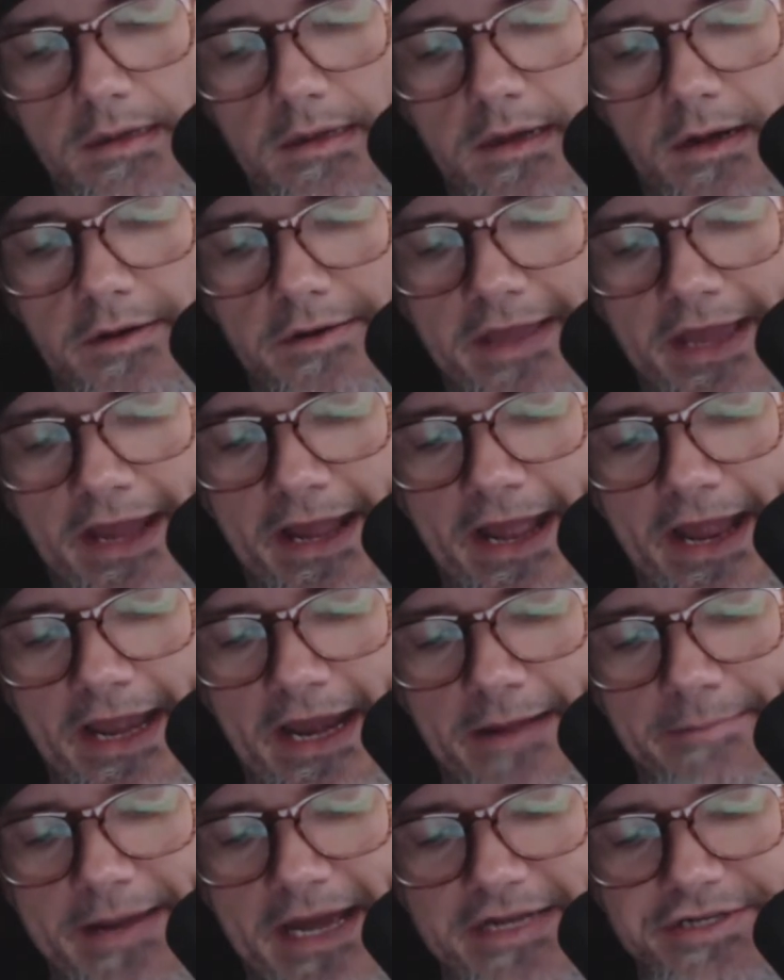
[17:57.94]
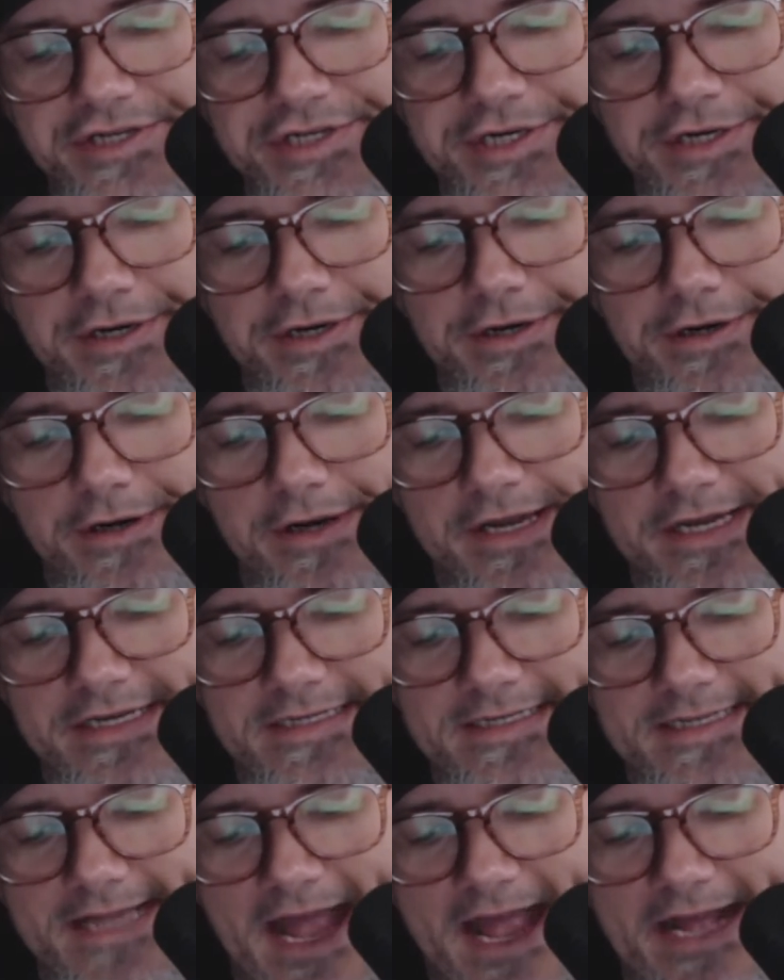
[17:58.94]
Okay, and I'm not sure
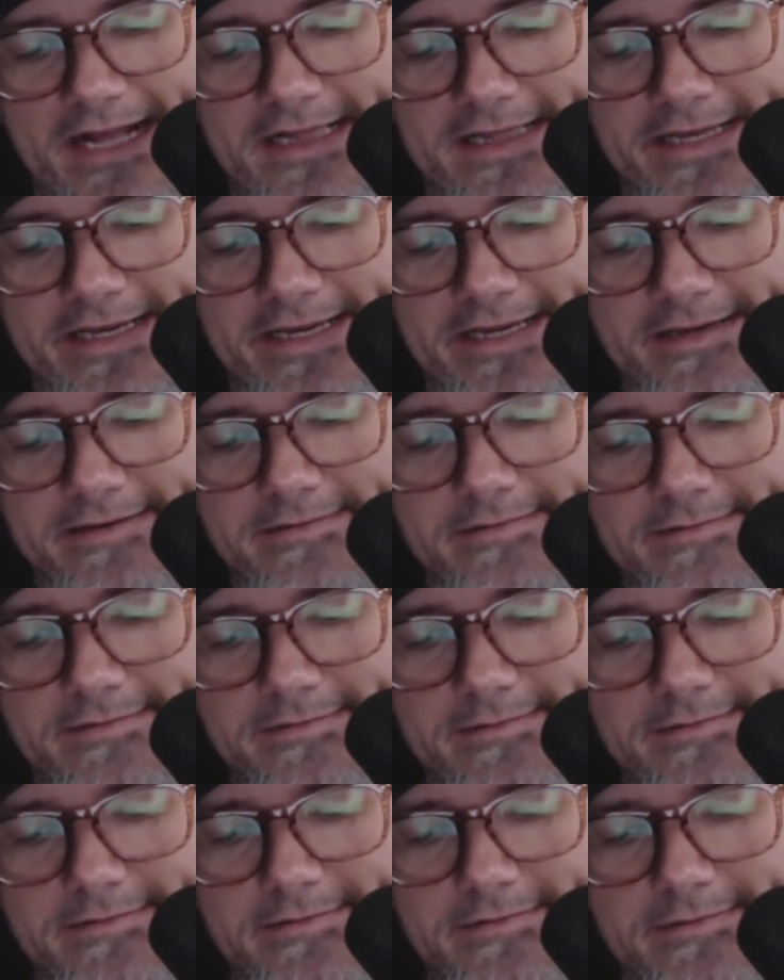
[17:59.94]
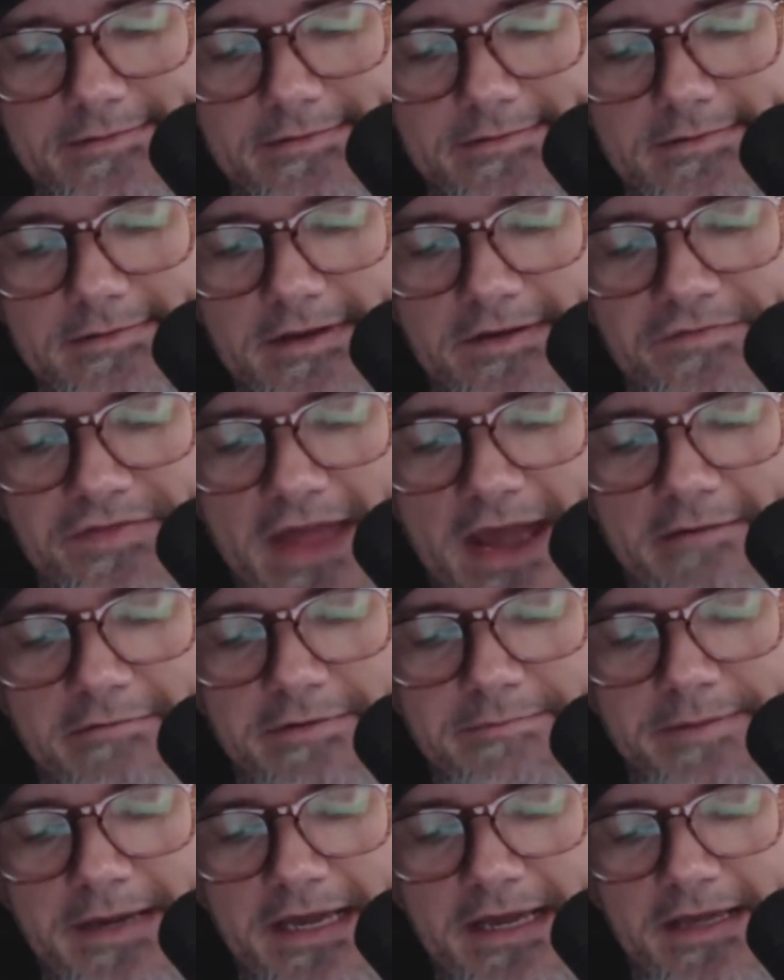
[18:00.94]
exactly if that
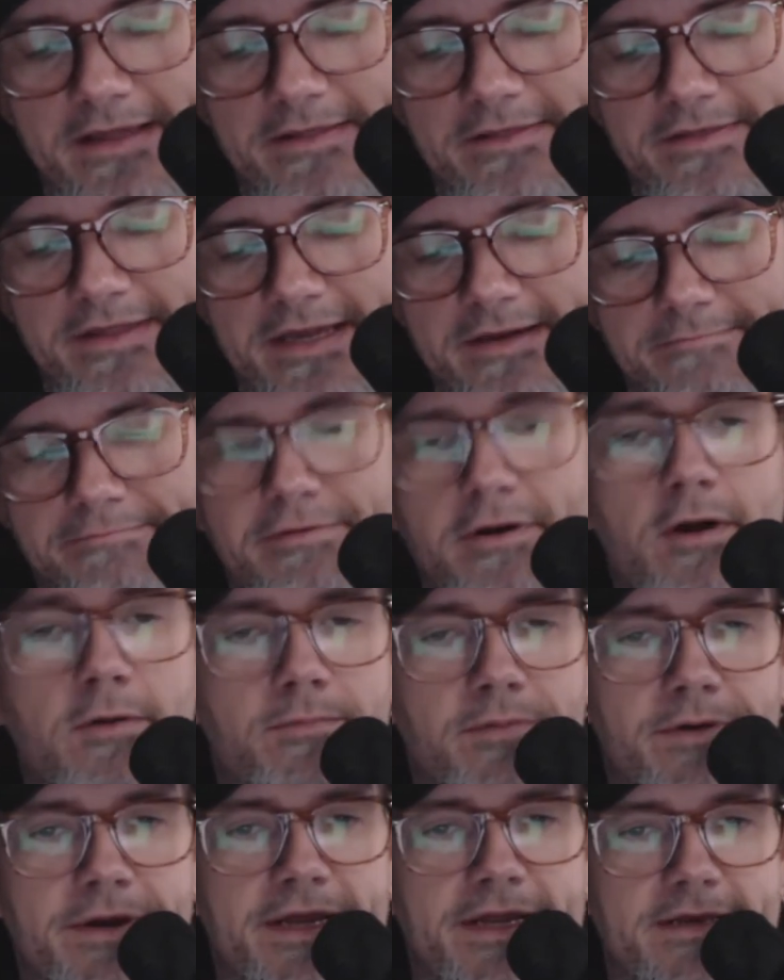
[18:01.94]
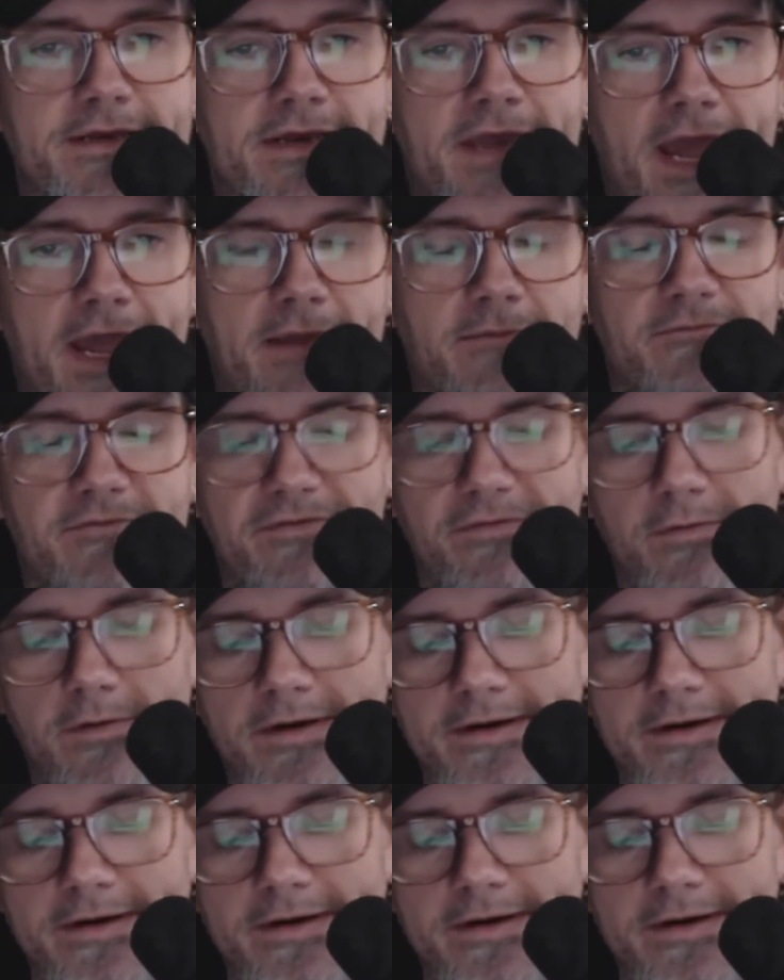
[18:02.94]
would be the appropriate name for